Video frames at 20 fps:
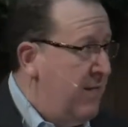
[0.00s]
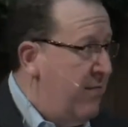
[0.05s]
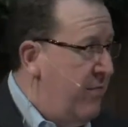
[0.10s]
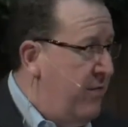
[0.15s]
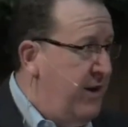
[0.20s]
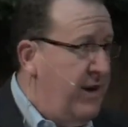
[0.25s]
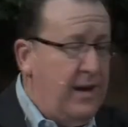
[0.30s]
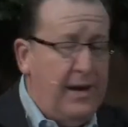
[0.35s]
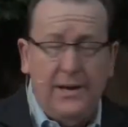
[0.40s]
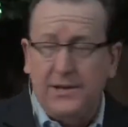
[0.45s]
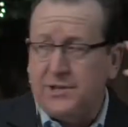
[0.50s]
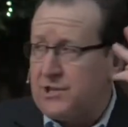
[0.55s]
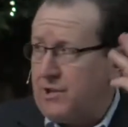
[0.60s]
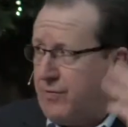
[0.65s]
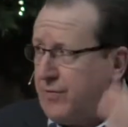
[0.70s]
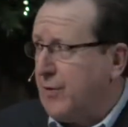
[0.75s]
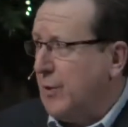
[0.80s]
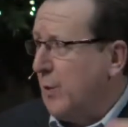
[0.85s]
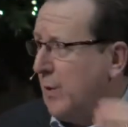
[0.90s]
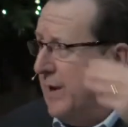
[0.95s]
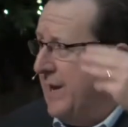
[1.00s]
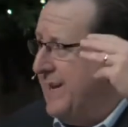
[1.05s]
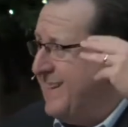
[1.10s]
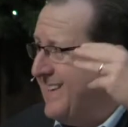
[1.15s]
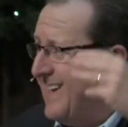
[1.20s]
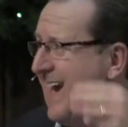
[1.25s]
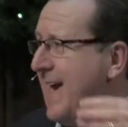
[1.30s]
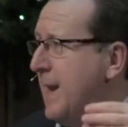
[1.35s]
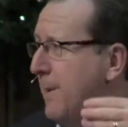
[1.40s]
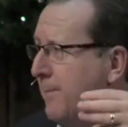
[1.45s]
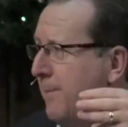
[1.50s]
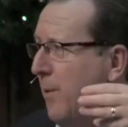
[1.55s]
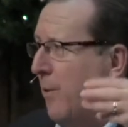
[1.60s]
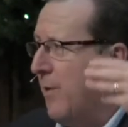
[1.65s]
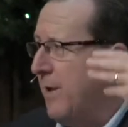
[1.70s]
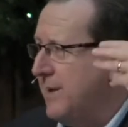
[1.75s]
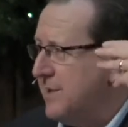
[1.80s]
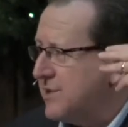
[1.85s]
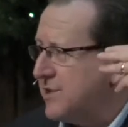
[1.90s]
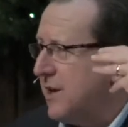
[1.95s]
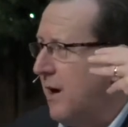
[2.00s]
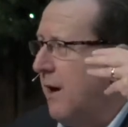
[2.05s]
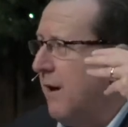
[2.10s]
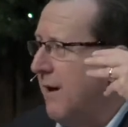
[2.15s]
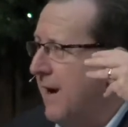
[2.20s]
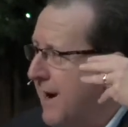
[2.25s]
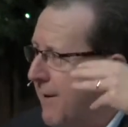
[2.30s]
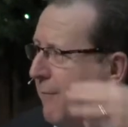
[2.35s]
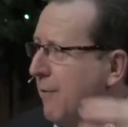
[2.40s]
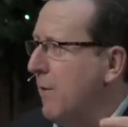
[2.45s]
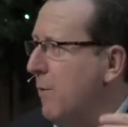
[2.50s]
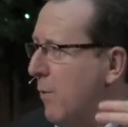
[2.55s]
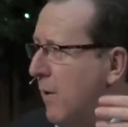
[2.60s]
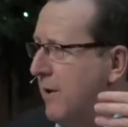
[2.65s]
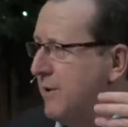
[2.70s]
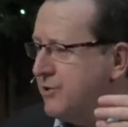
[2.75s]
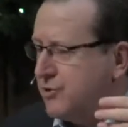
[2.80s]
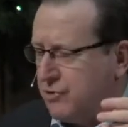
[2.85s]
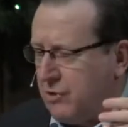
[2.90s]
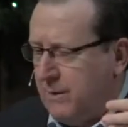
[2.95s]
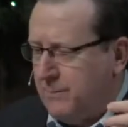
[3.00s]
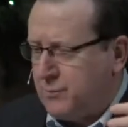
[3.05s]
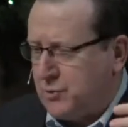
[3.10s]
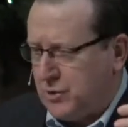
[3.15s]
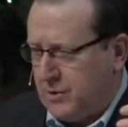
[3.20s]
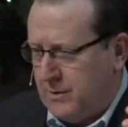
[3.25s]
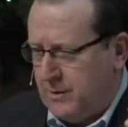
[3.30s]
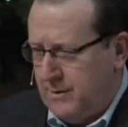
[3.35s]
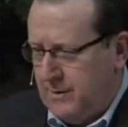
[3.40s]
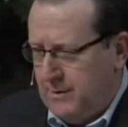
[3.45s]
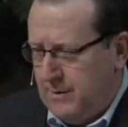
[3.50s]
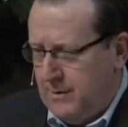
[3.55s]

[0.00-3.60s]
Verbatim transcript: these three data points are everywhere in Scripture